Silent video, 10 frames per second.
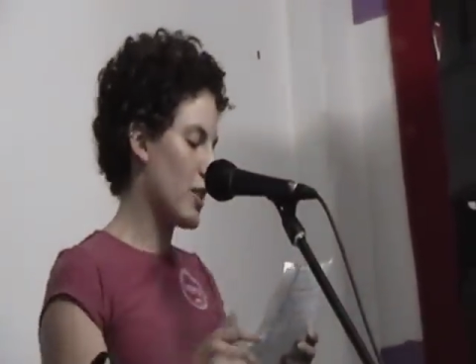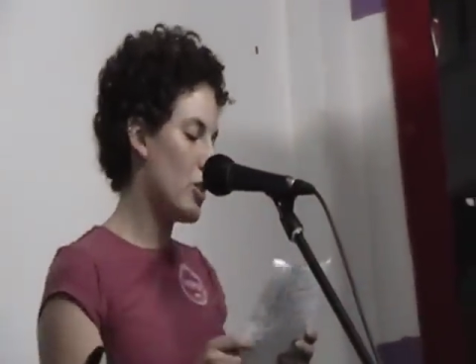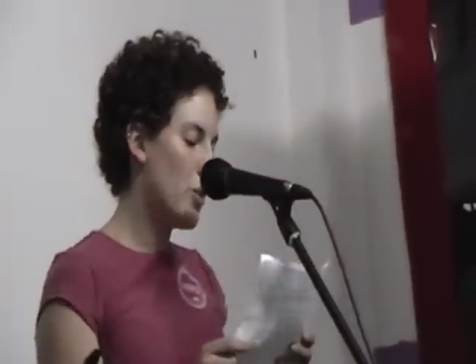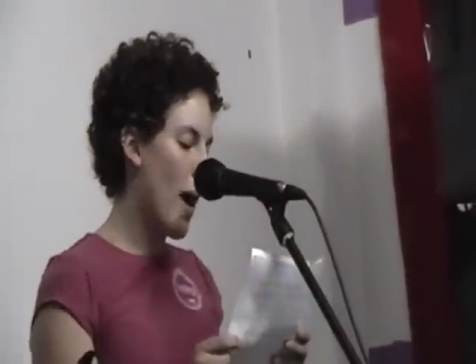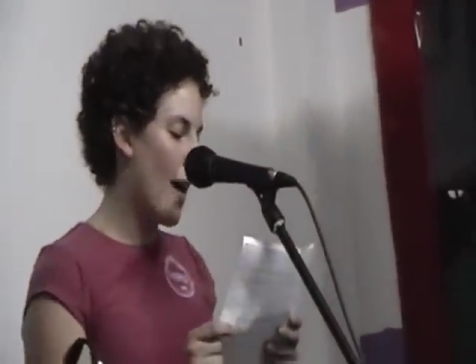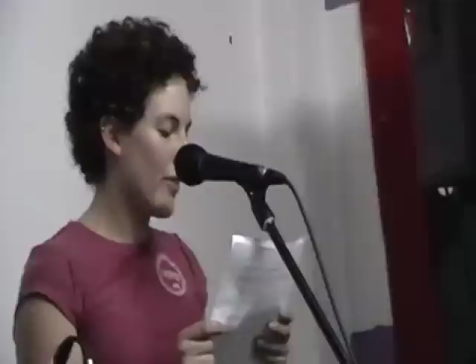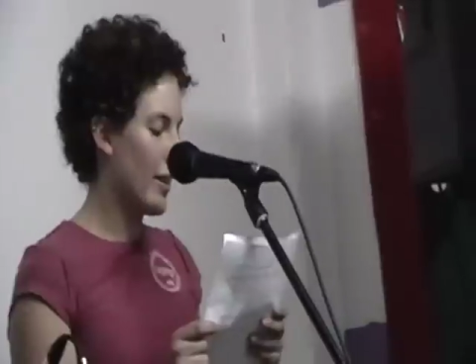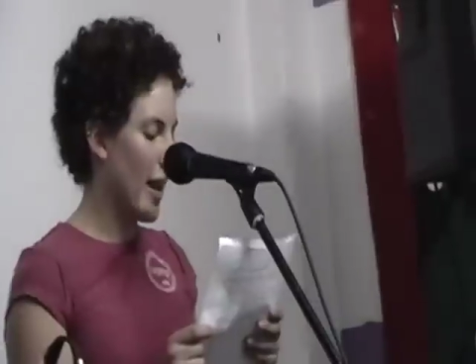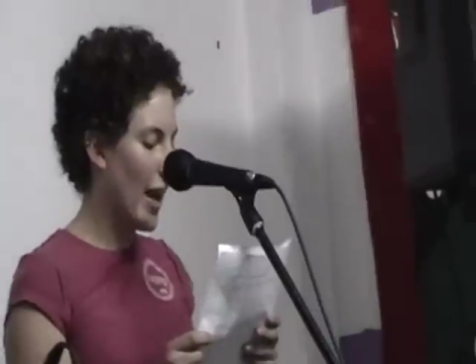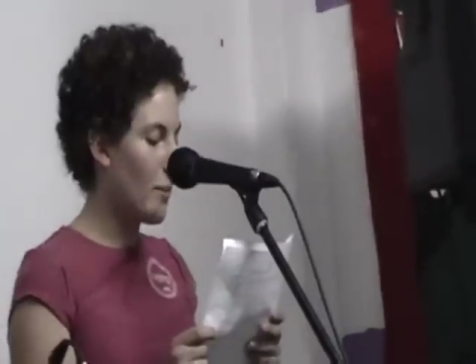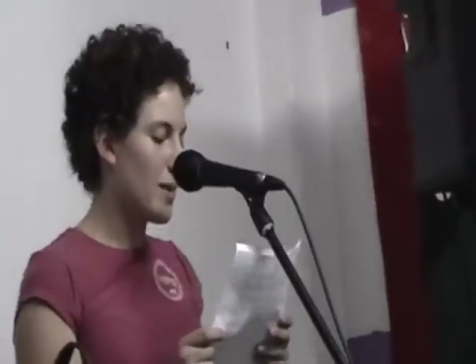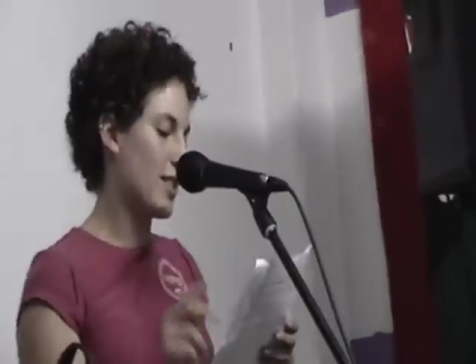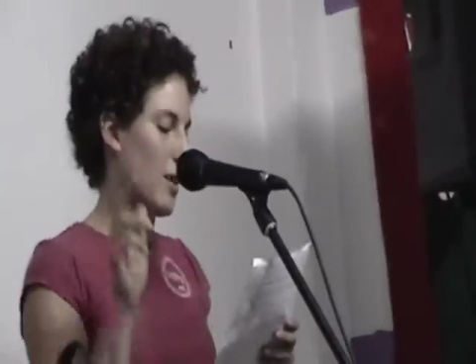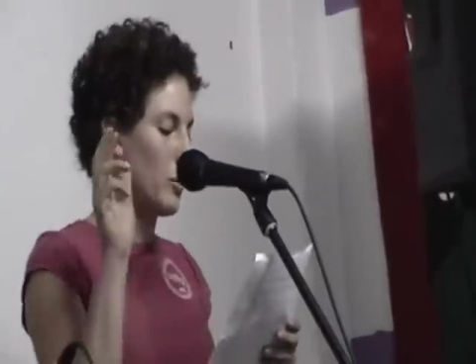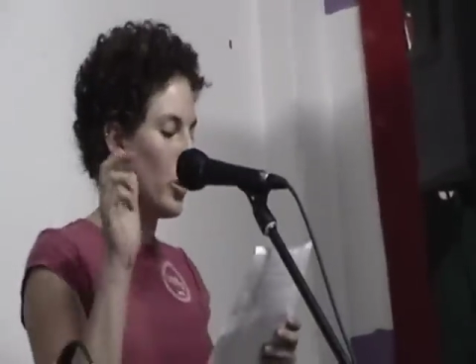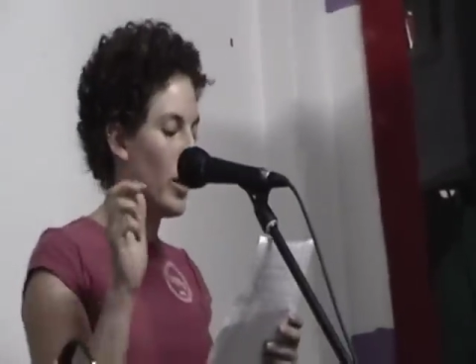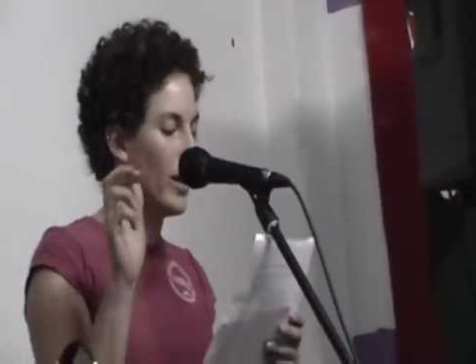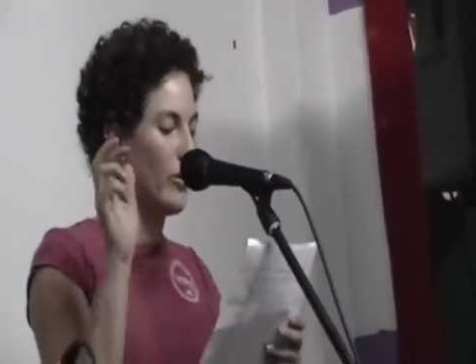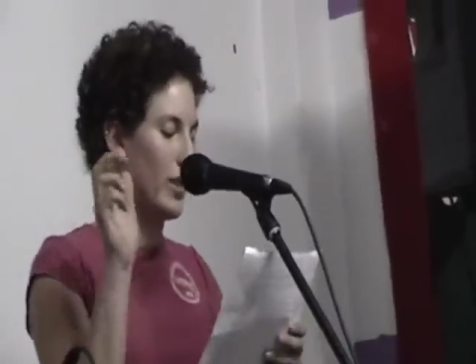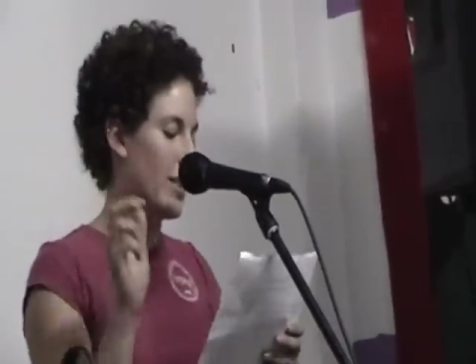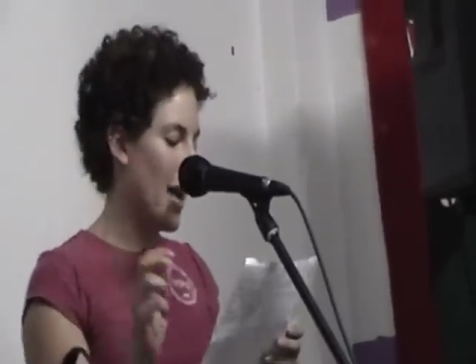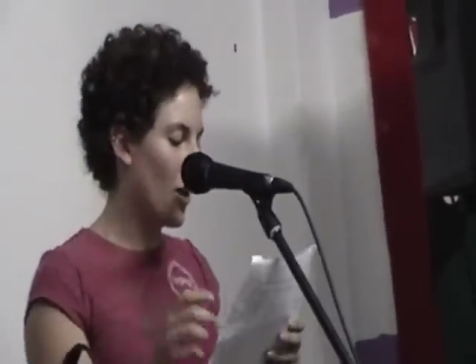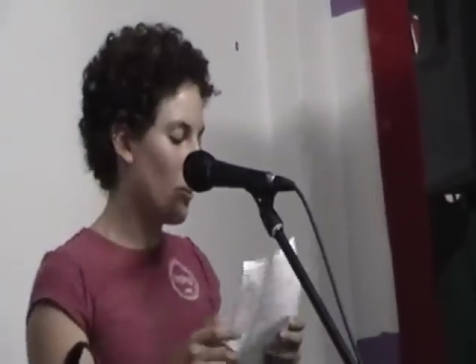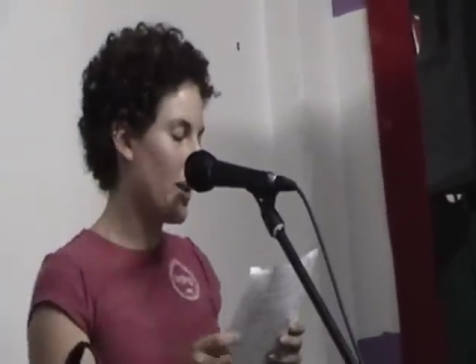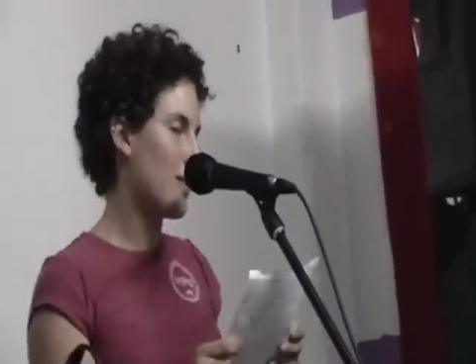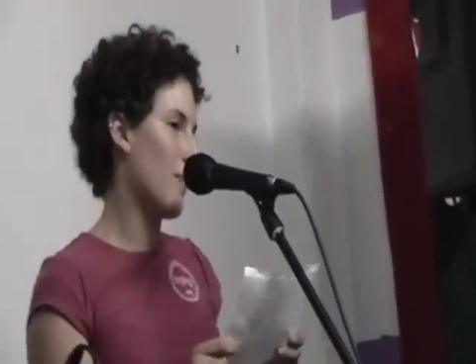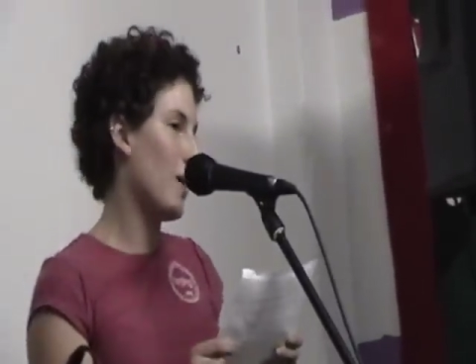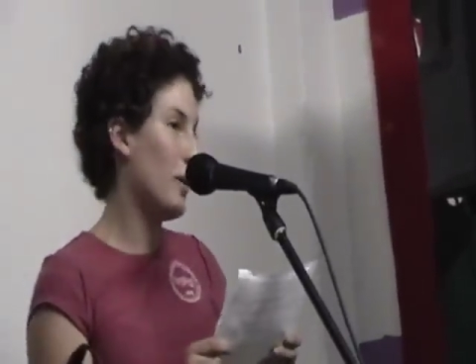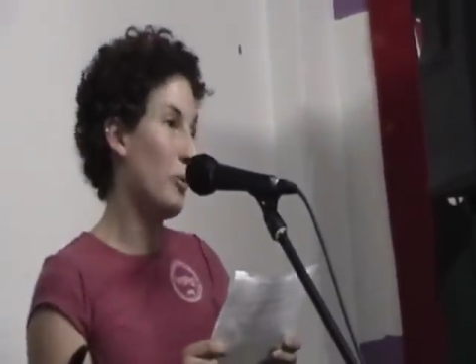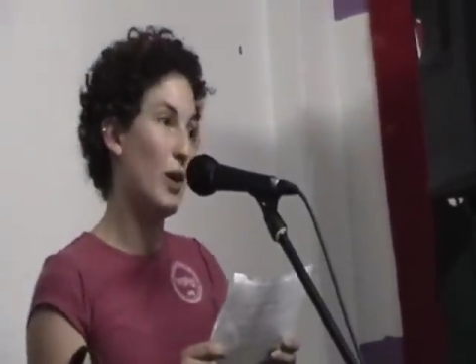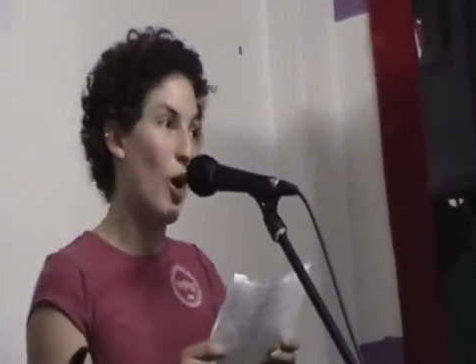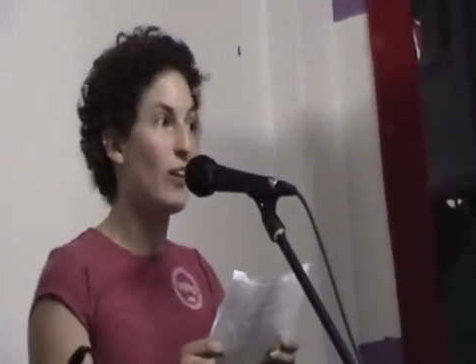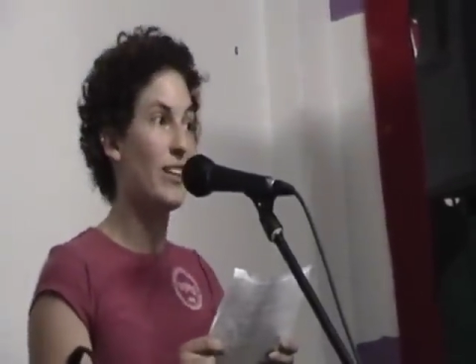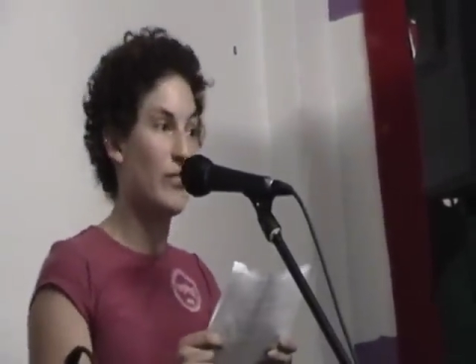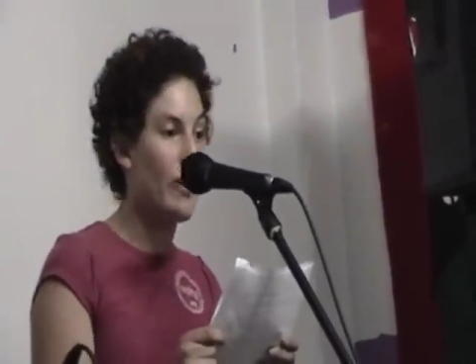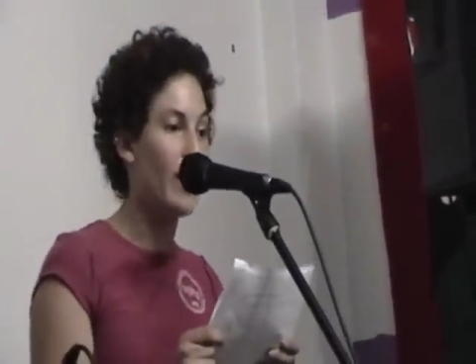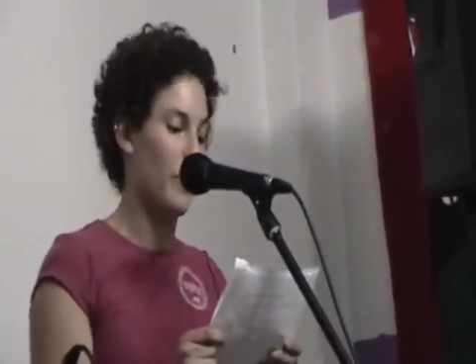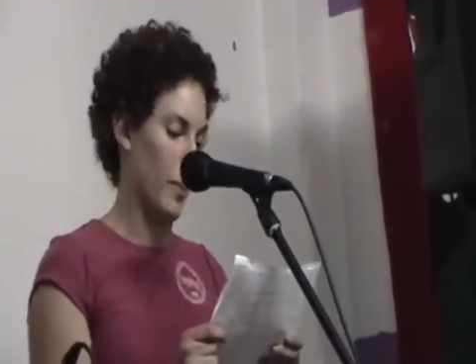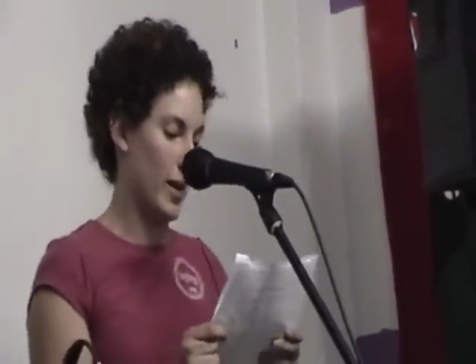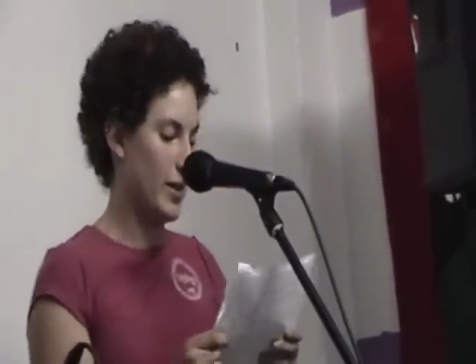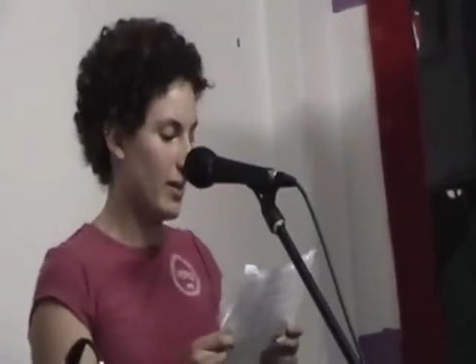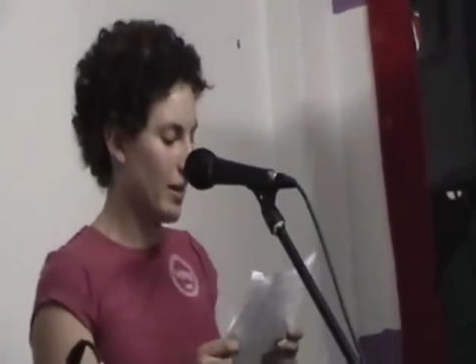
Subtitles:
Do you have a name, this community resettlement? Maybe we call it development.